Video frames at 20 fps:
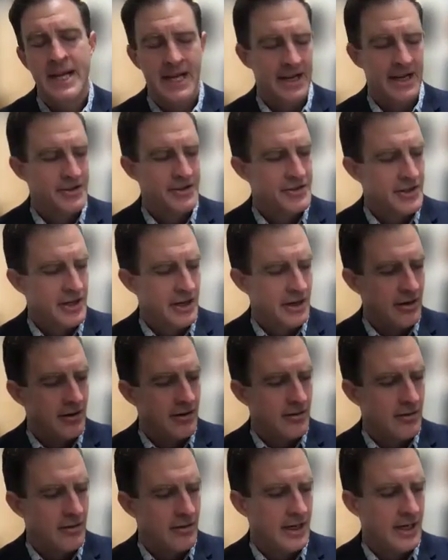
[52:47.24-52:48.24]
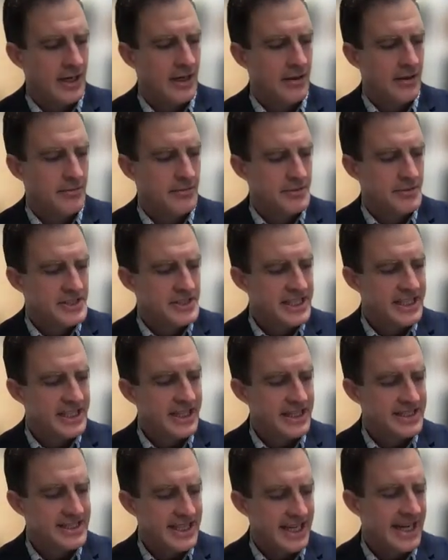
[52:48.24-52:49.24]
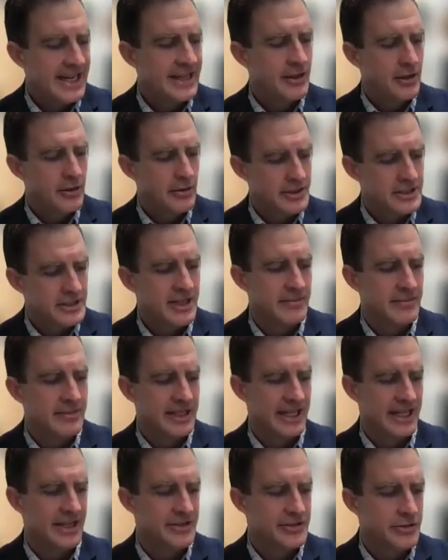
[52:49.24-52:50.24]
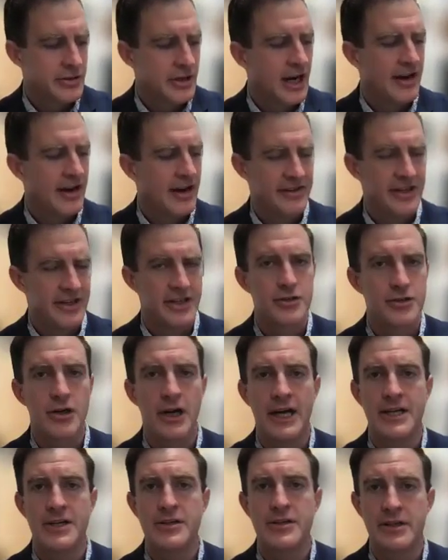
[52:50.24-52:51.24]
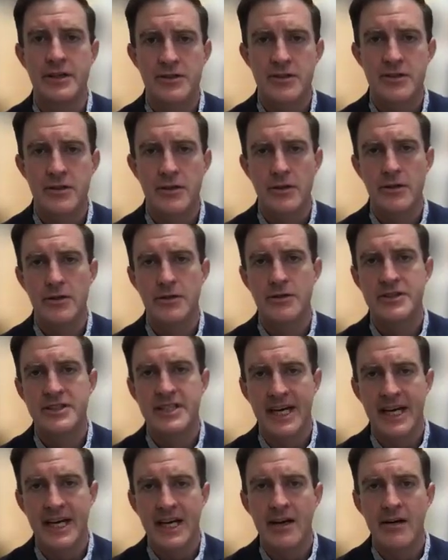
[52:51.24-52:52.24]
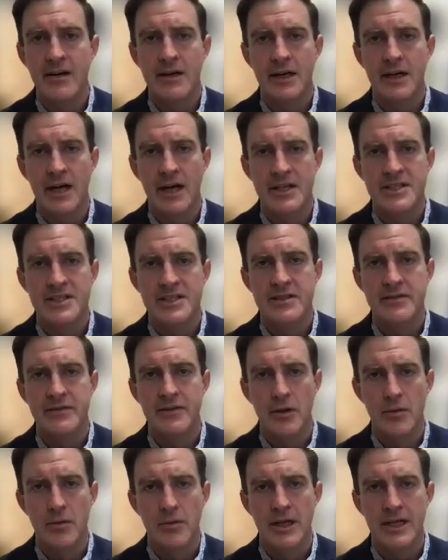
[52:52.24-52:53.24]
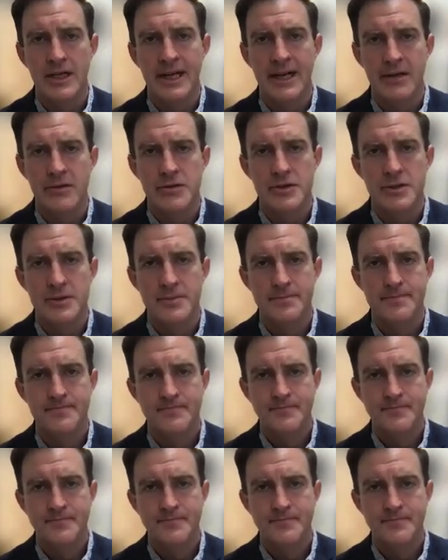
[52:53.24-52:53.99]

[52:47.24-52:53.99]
And so CCUS and low risk MDS, you're often trying to exclude secondary causes of low blood counts.